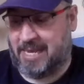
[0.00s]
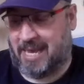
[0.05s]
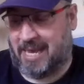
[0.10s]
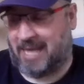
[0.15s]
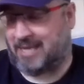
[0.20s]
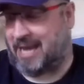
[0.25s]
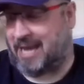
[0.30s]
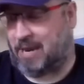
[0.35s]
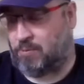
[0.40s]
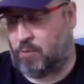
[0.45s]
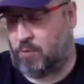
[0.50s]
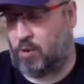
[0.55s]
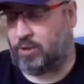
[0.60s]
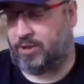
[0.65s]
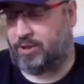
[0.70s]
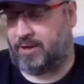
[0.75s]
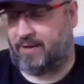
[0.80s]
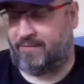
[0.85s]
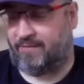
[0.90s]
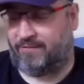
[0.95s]
and I
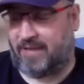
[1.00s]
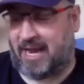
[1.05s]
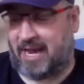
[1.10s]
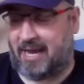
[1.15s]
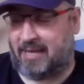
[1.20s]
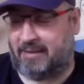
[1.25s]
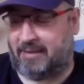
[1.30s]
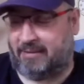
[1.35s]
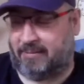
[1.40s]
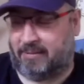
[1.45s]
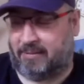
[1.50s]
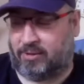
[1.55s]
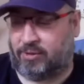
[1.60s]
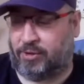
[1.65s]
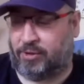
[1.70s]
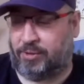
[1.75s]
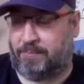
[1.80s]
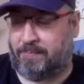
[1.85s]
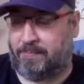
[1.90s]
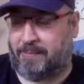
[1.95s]
wonder if that
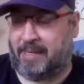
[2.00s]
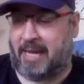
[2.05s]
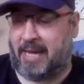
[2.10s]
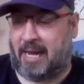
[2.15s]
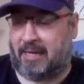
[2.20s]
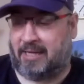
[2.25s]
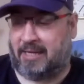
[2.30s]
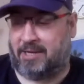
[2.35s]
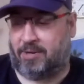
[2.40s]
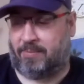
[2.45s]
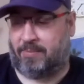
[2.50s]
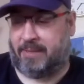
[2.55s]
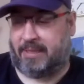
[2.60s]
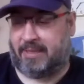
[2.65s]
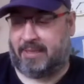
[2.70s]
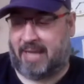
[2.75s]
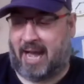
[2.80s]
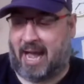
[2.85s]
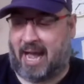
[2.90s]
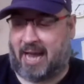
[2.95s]
could be a little
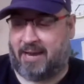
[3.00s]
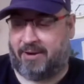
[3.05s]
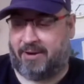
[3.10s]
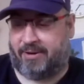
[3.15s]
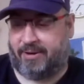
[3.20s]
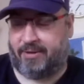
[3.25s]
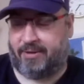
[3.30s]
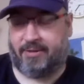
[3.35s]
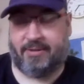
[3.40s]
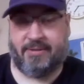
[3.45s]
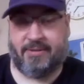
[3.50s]
bit higher